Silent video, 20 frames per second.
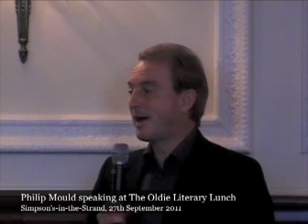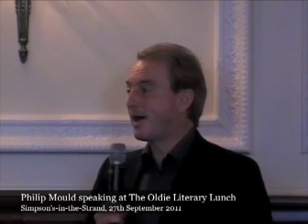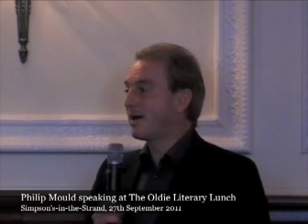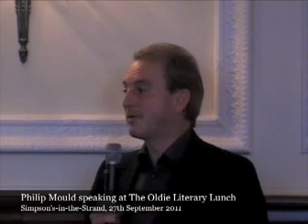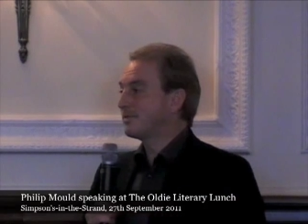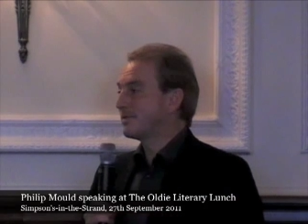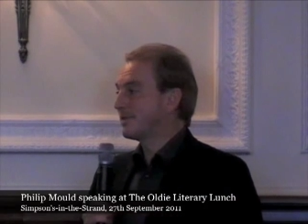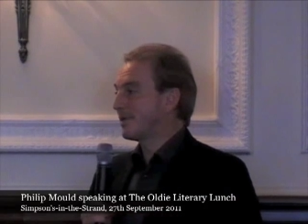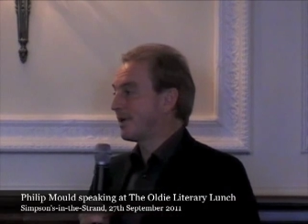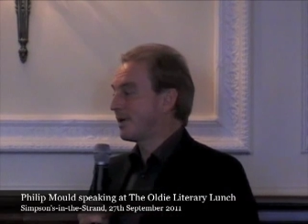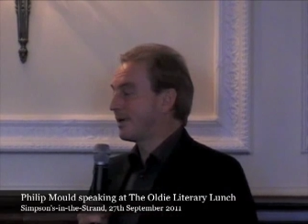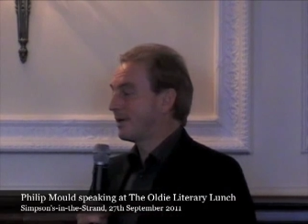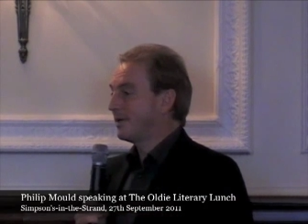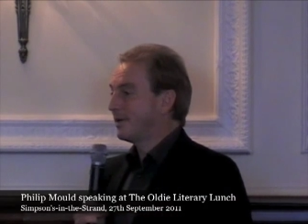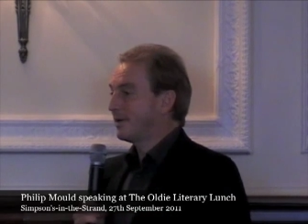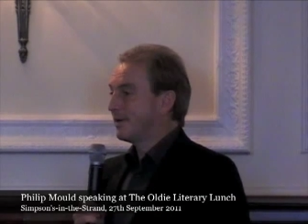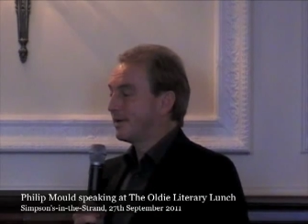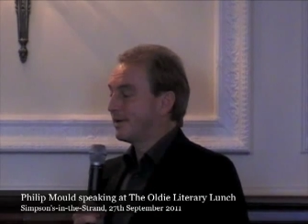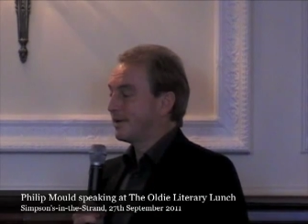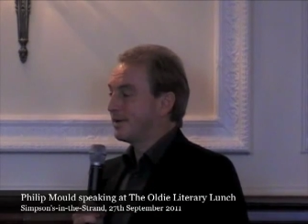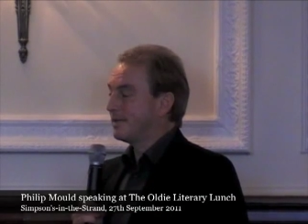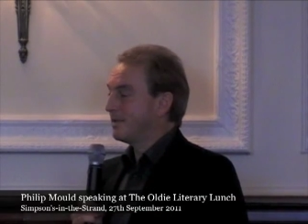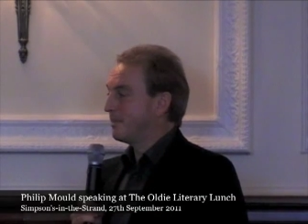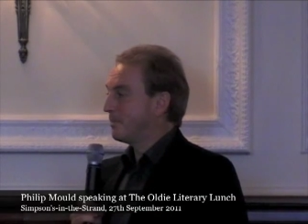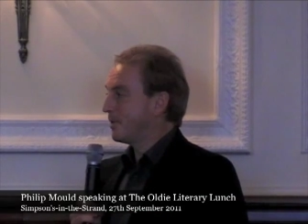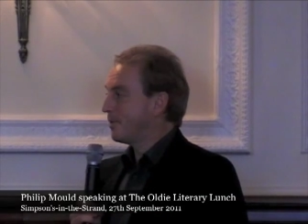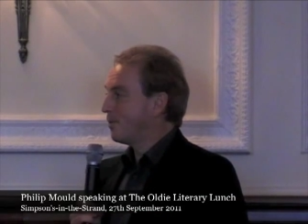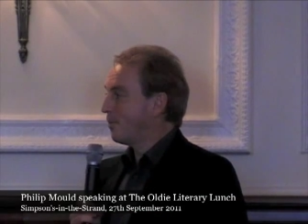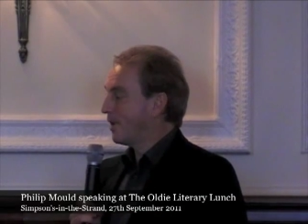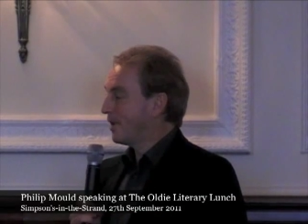out there uh, in the
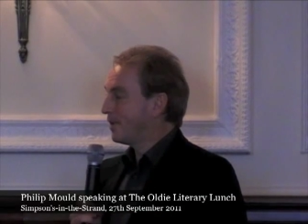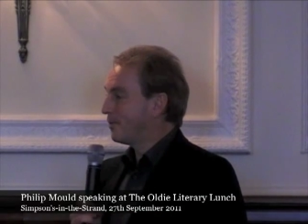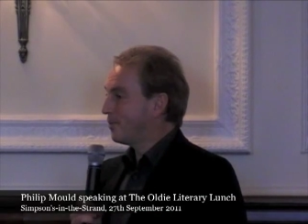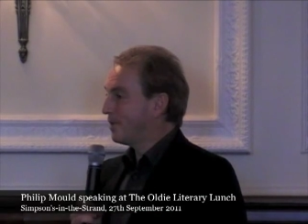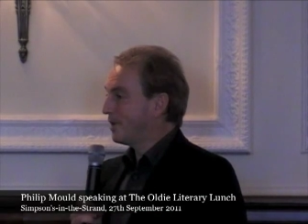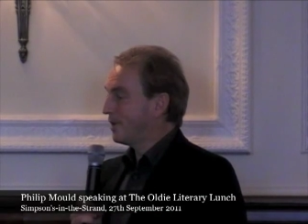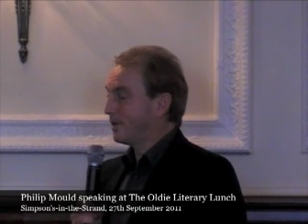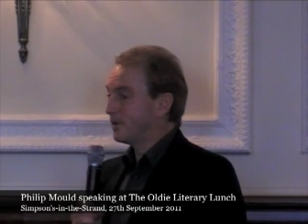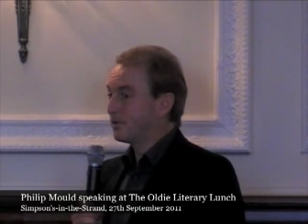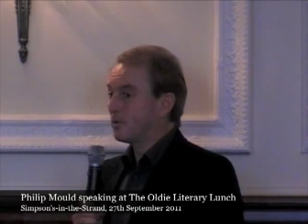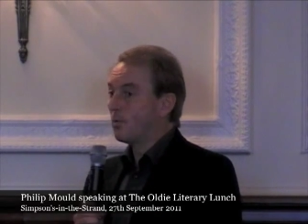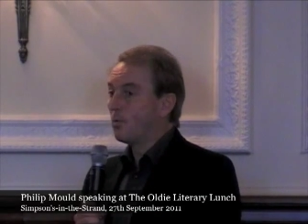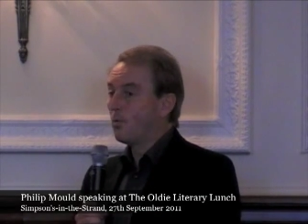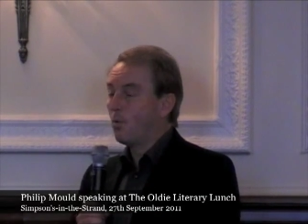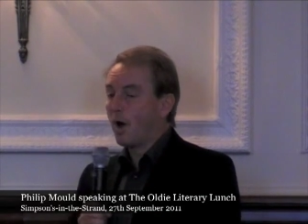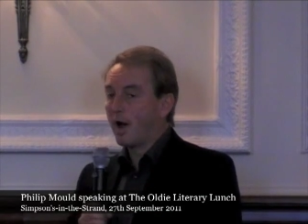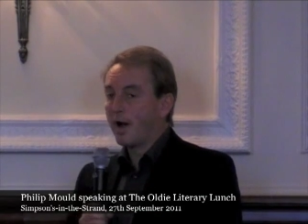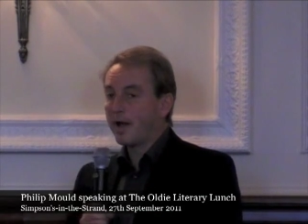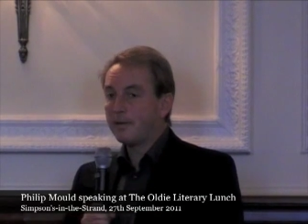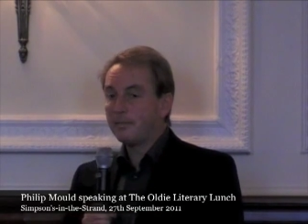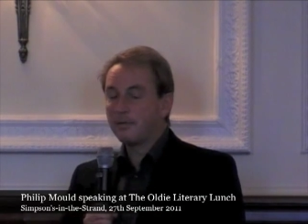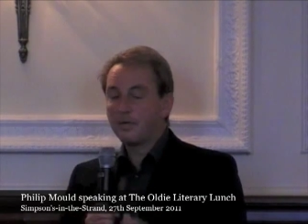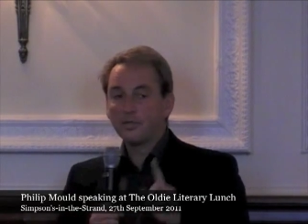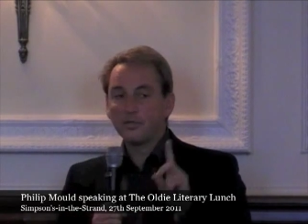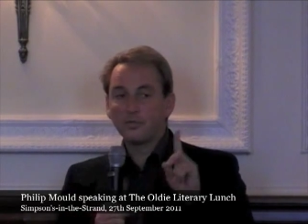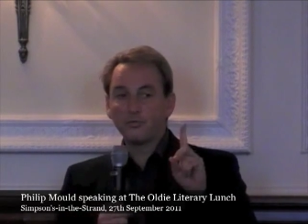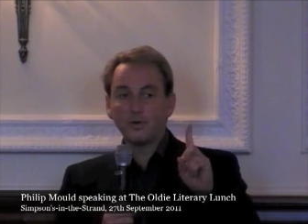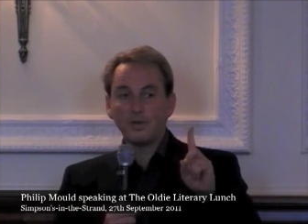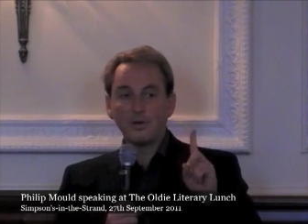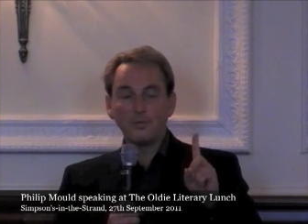big wide world. Why?
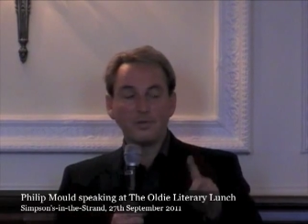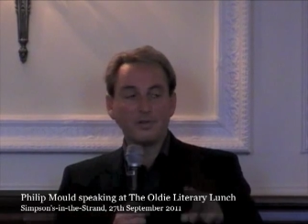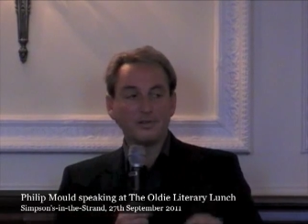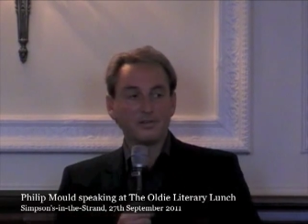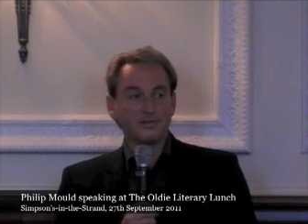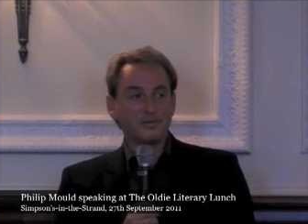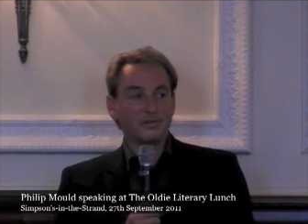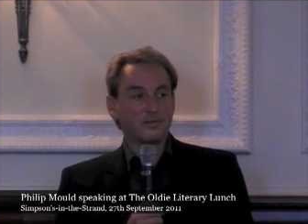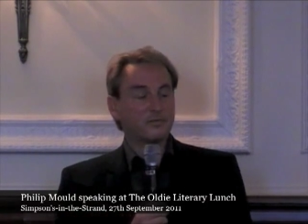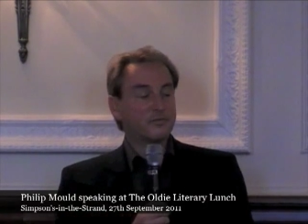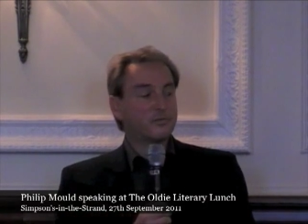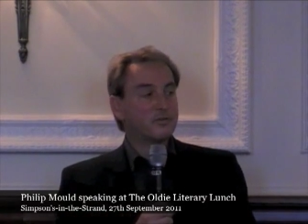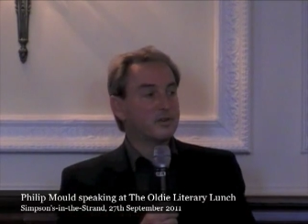Three reasons.